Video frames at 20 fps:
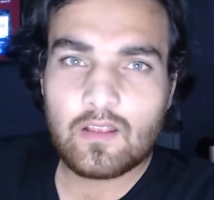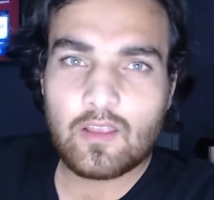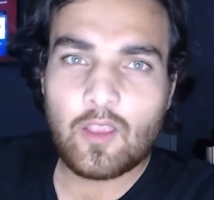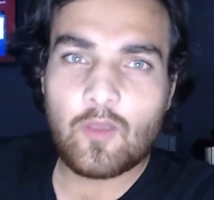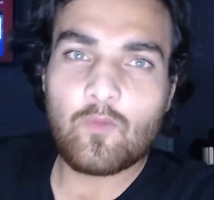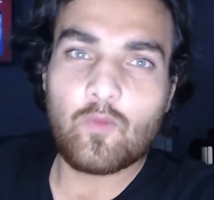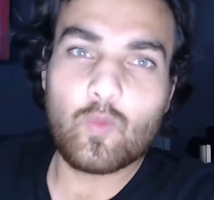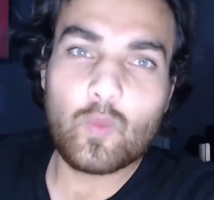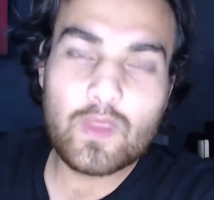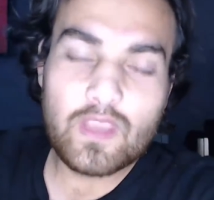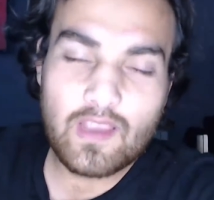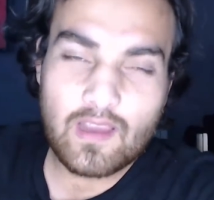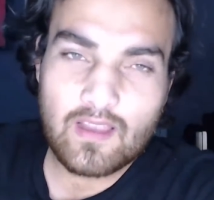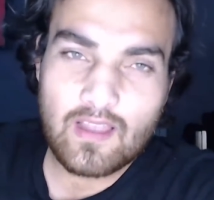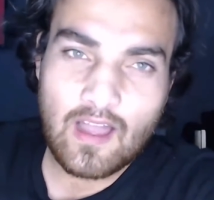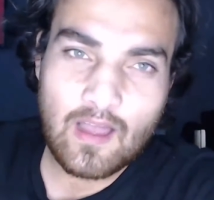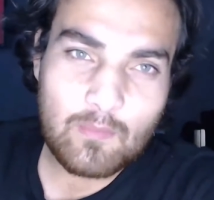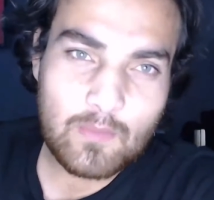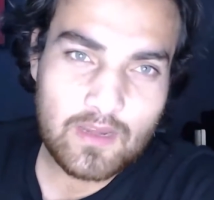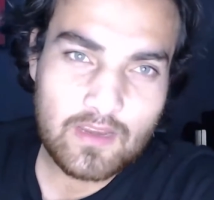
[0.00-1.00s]
If we
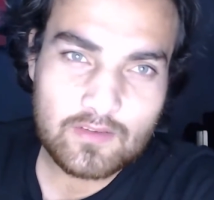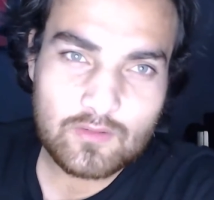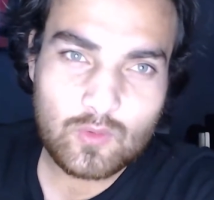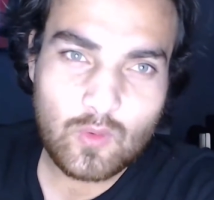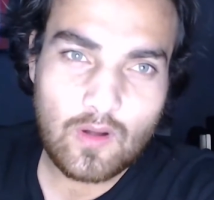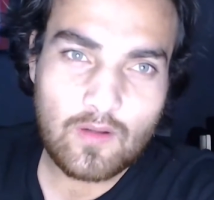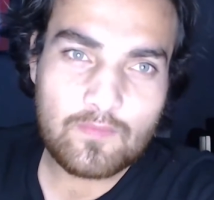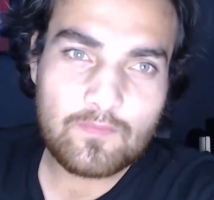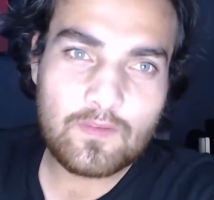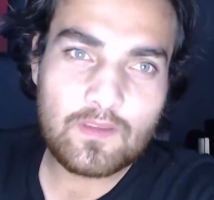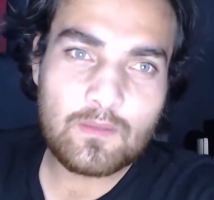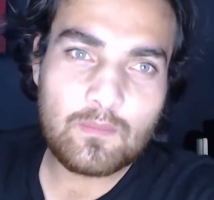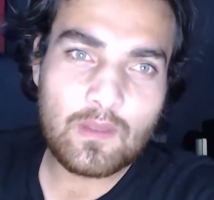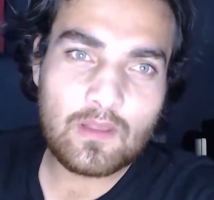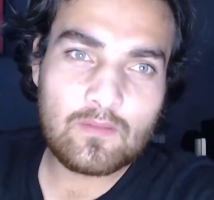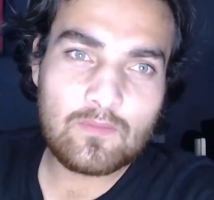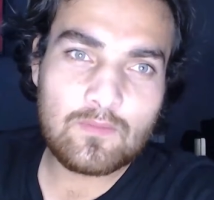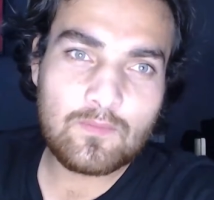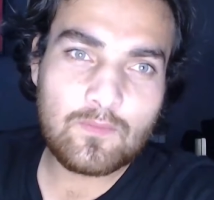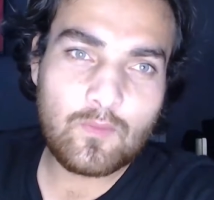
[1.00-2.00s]
accommodate to our
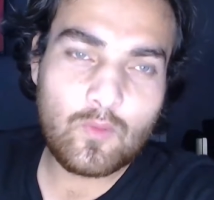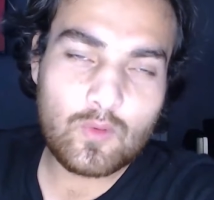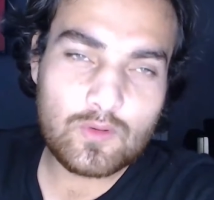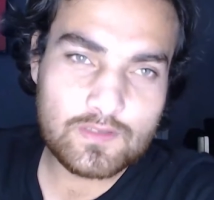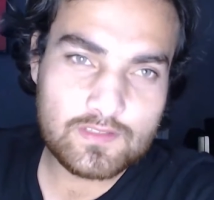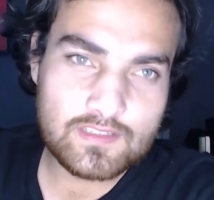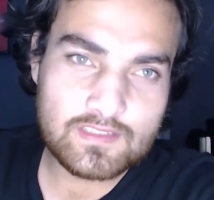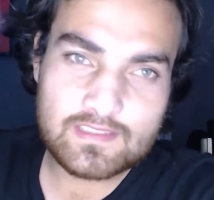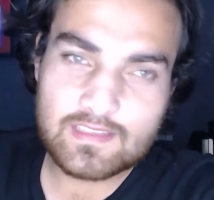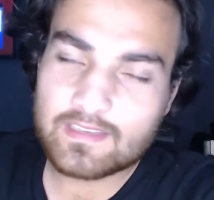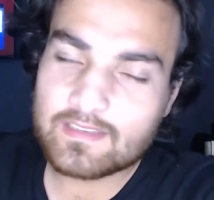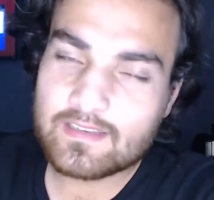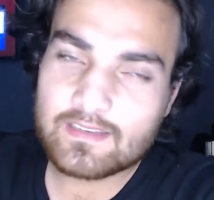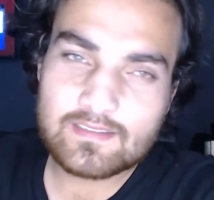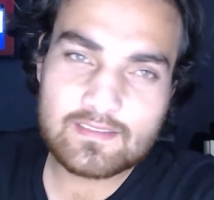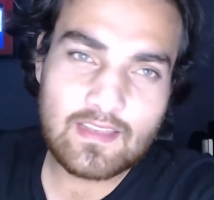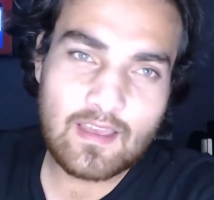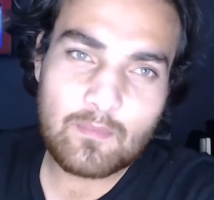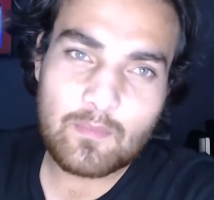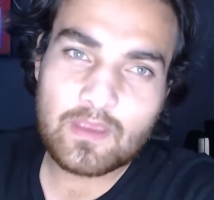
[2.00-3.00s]
female forces, it
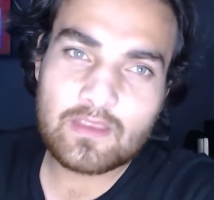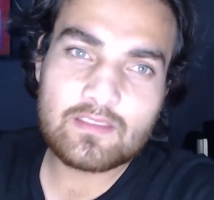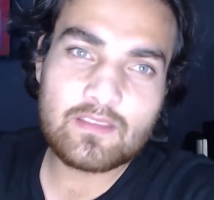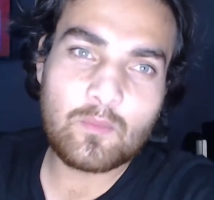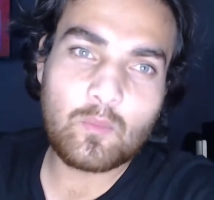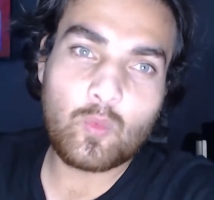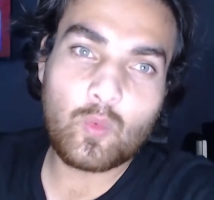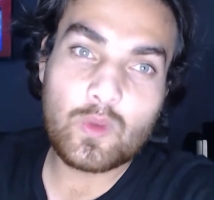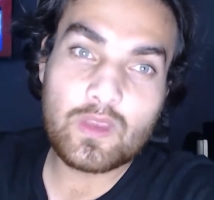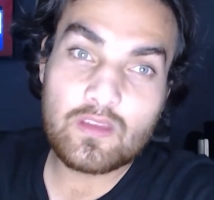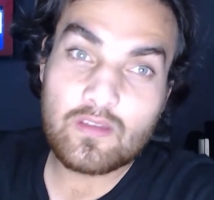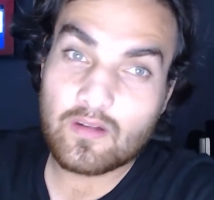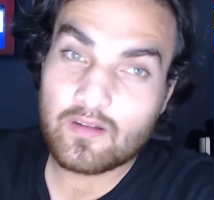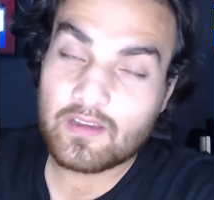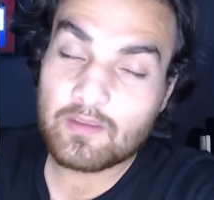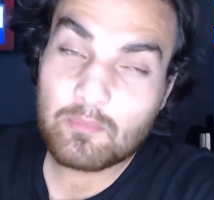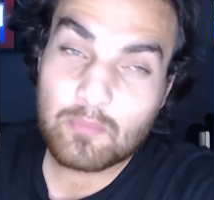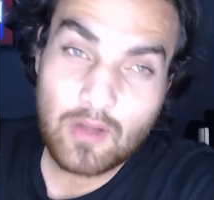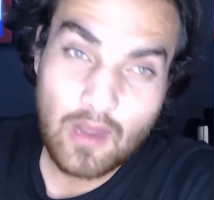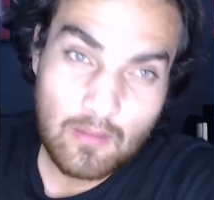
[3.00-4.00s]
does not make them weaker.
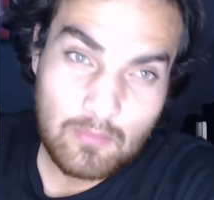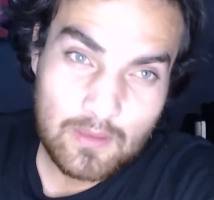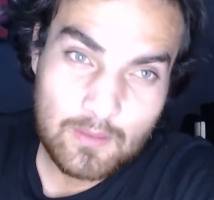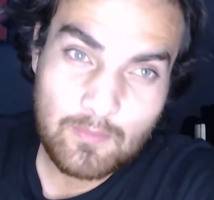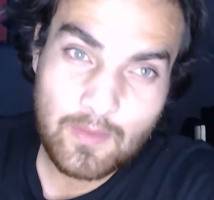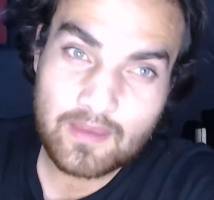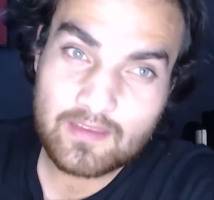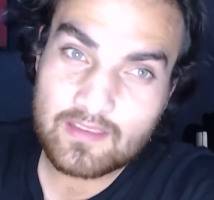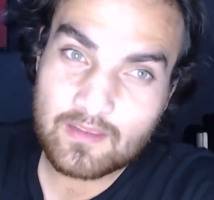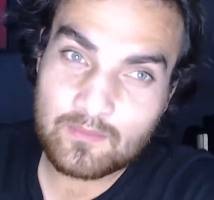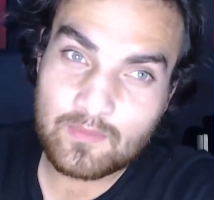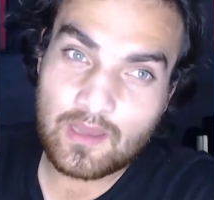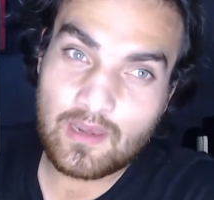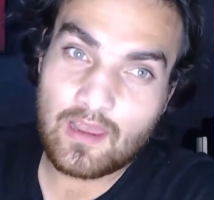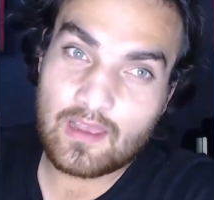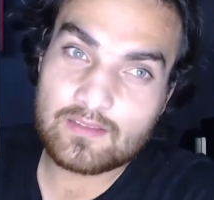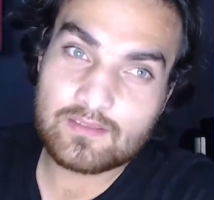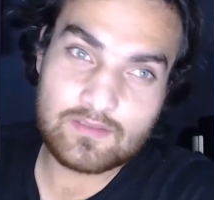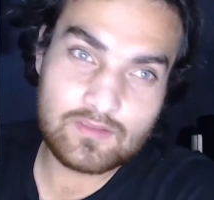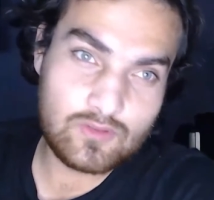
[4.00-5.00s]
It probably make them a
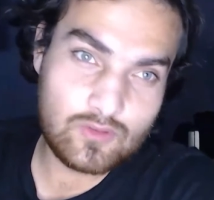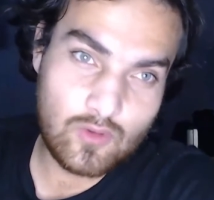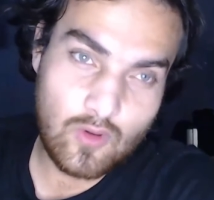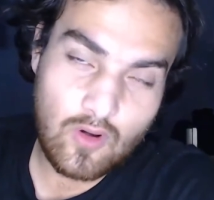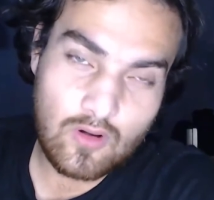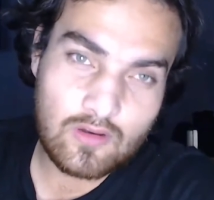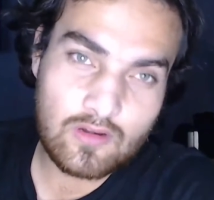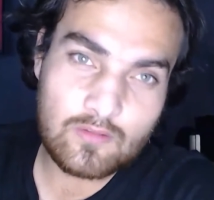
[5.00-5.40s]
lot stronger.